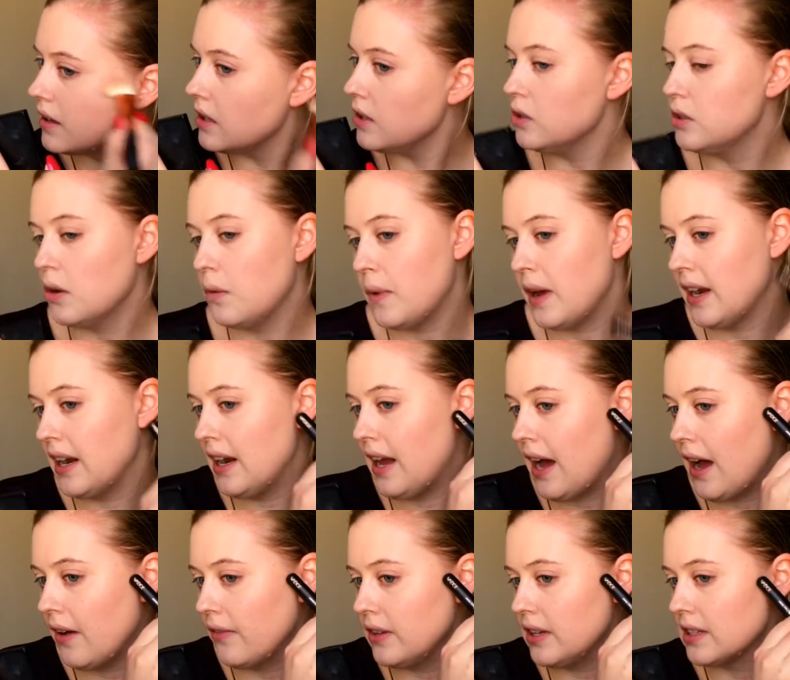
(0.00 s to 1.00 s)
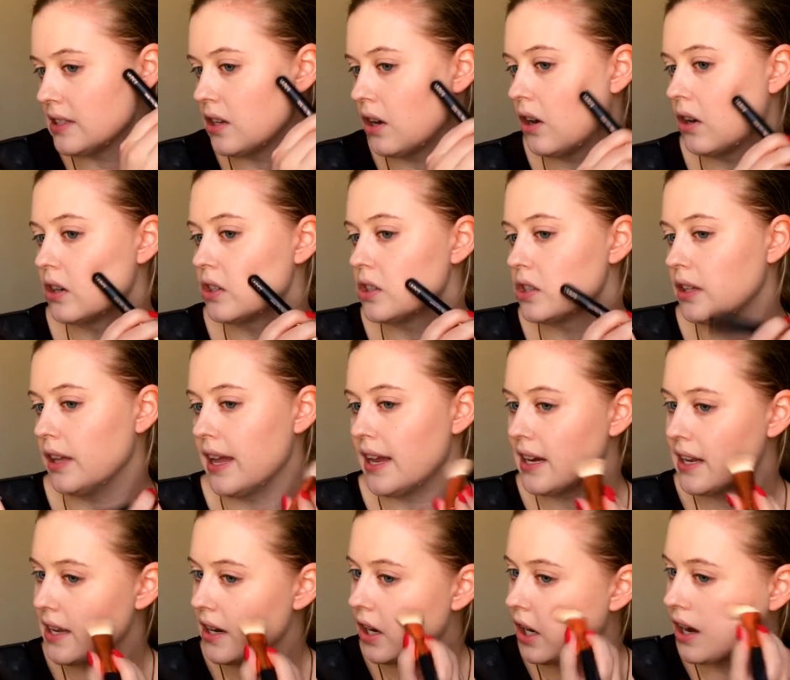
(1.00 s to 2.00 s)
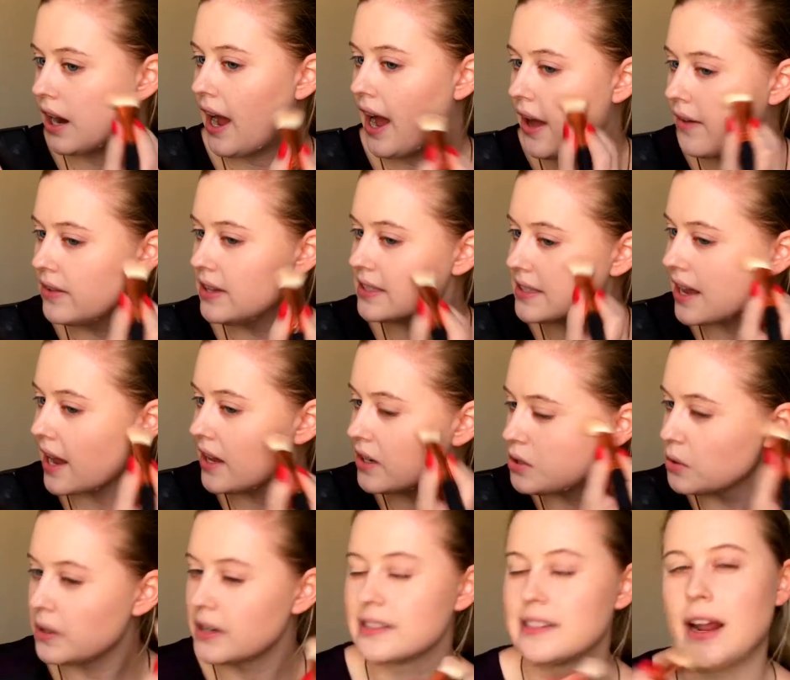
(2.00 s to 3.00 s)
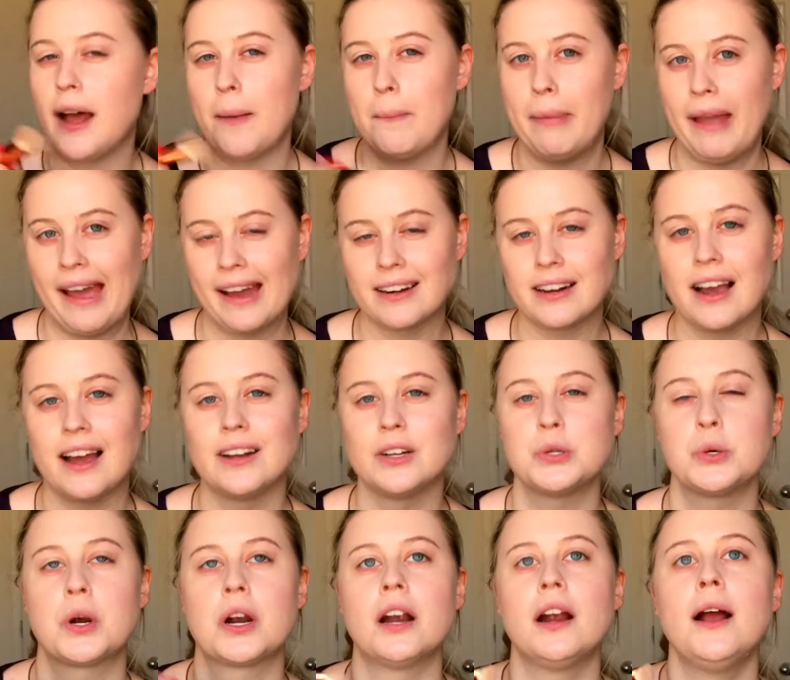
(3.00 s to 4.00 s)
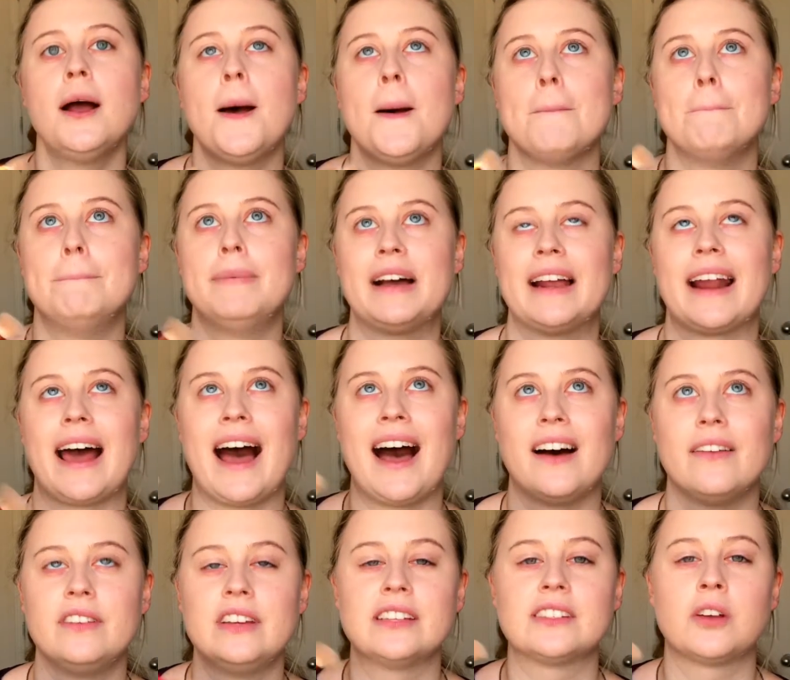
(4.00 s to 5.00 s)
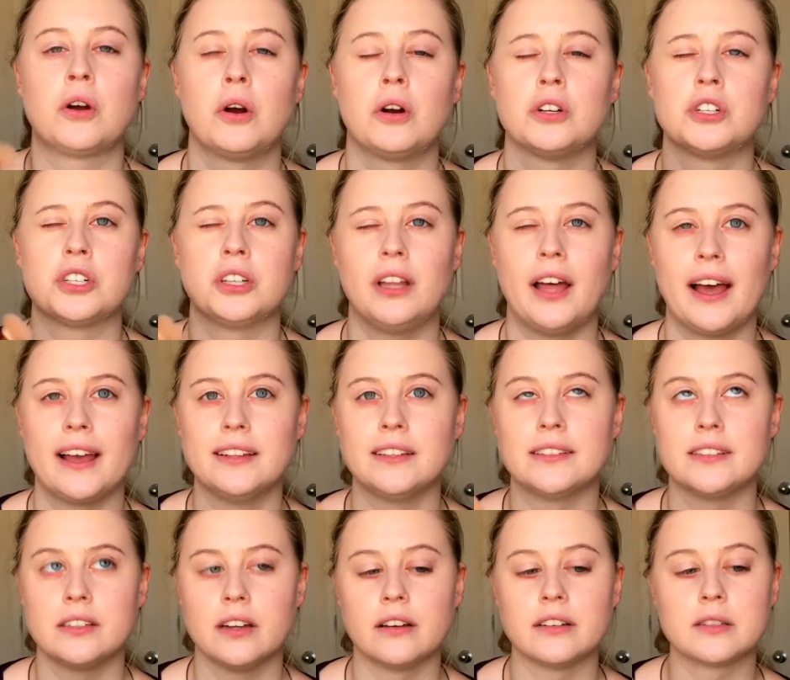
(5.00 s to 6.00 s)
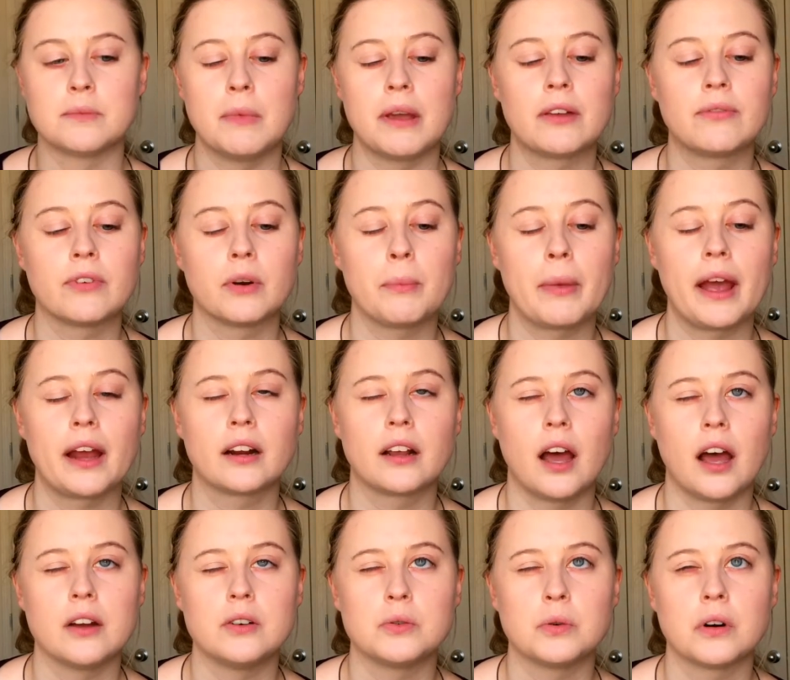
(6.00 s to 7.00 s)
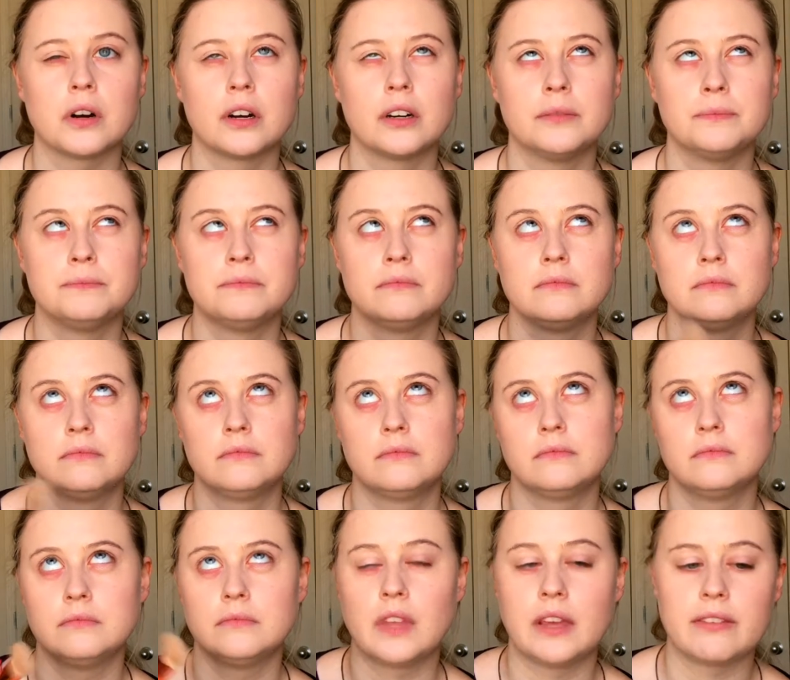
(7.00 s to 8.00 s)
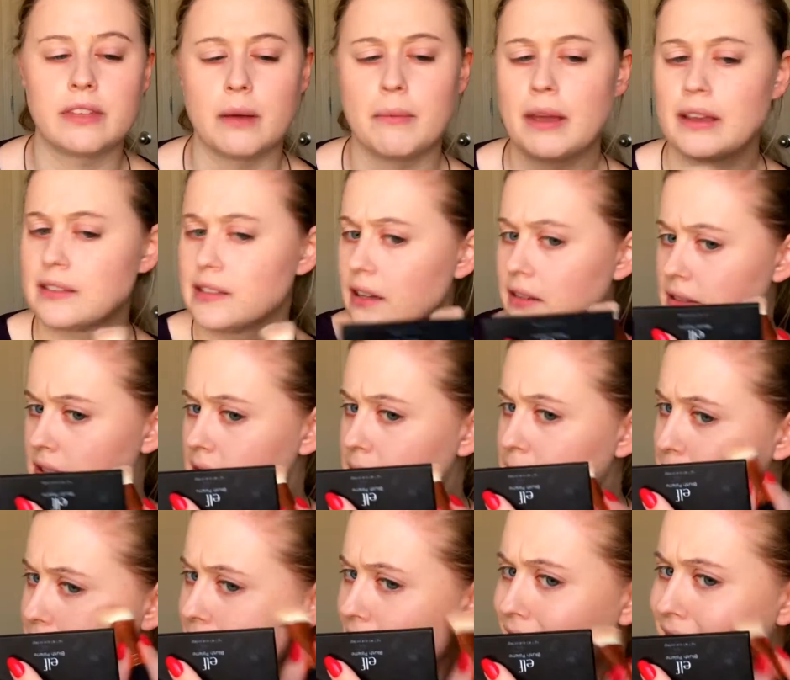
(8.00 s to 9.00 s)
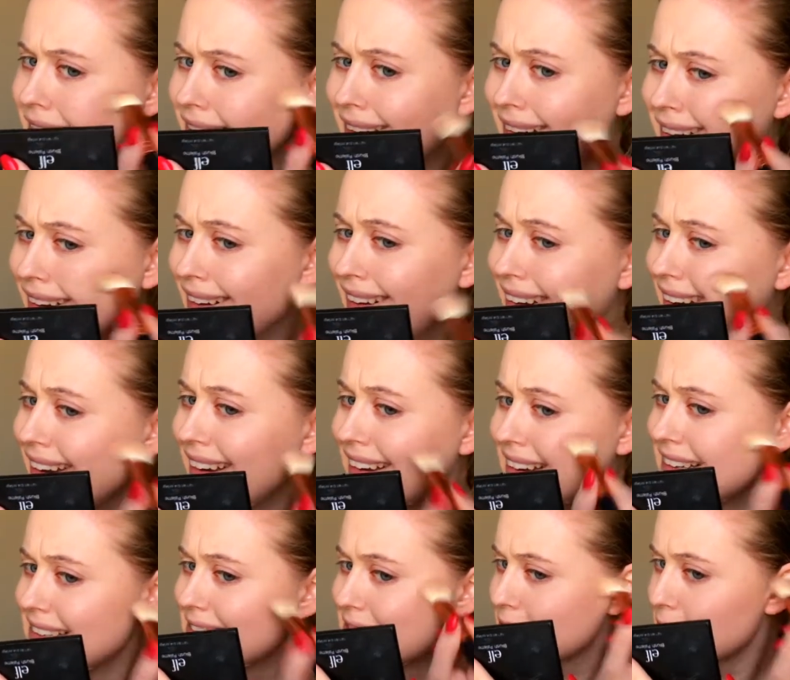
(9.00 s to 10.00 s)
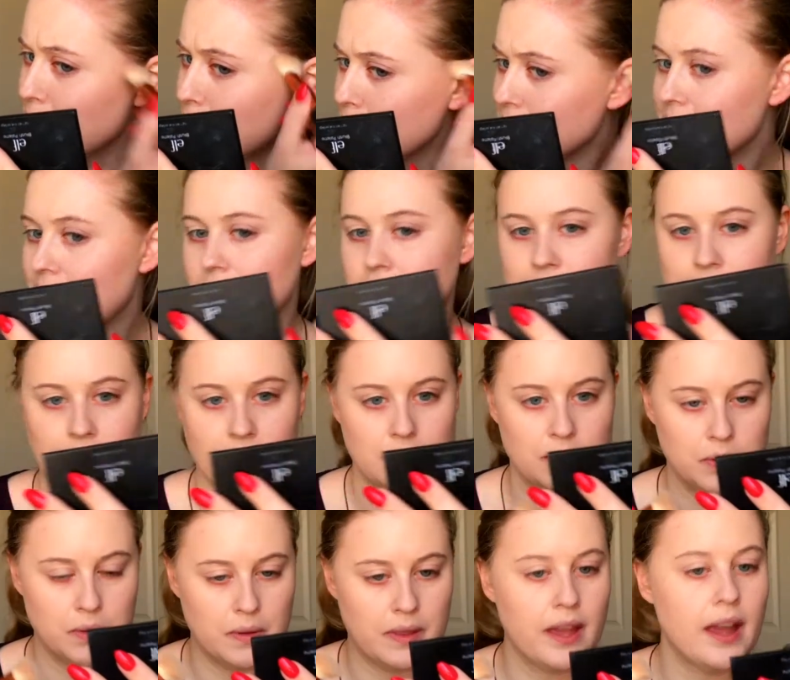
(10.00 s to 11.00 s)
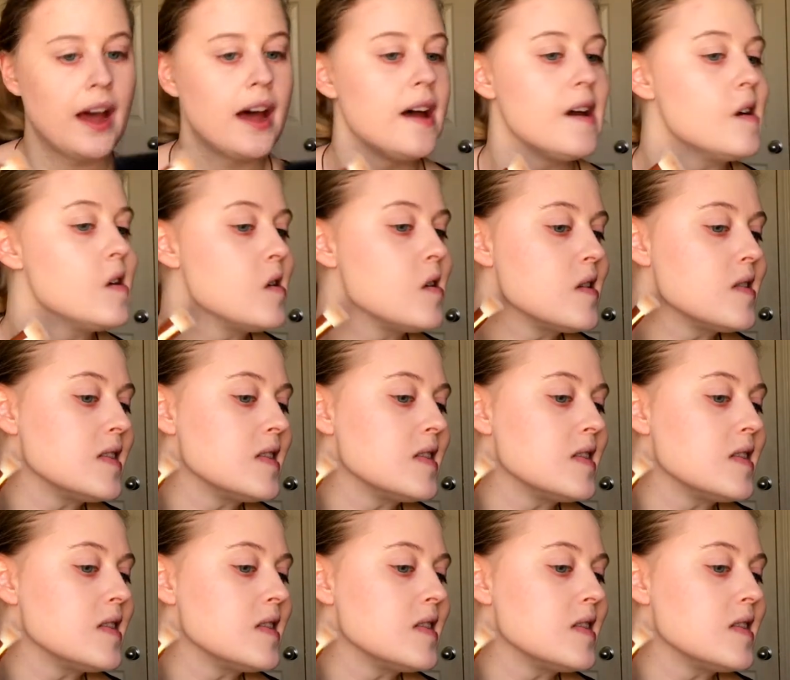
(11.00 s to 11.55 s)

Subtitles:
You don't want an obvious harsh line here. Obvious contour is not bad contour, but obvious harsh lines does make for bad contour, if that makes sense. So yes, gonna do that.